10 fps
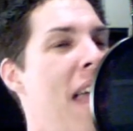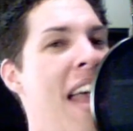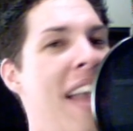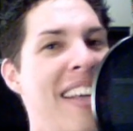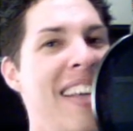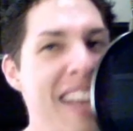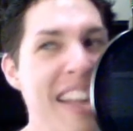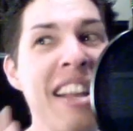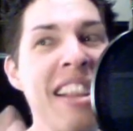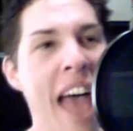And
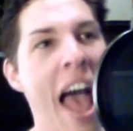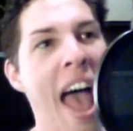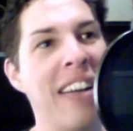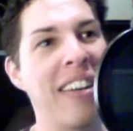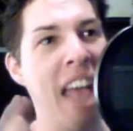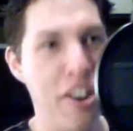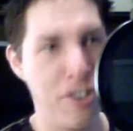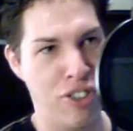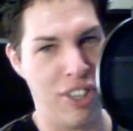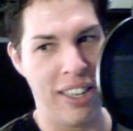in that
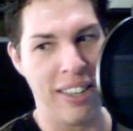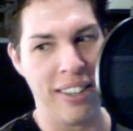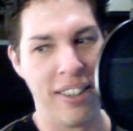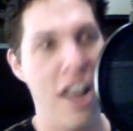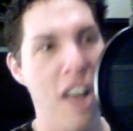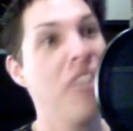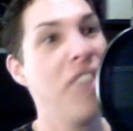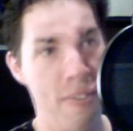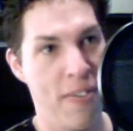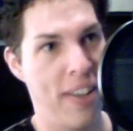energy of
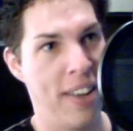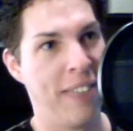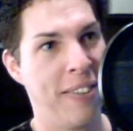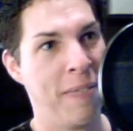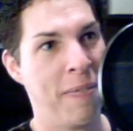giving,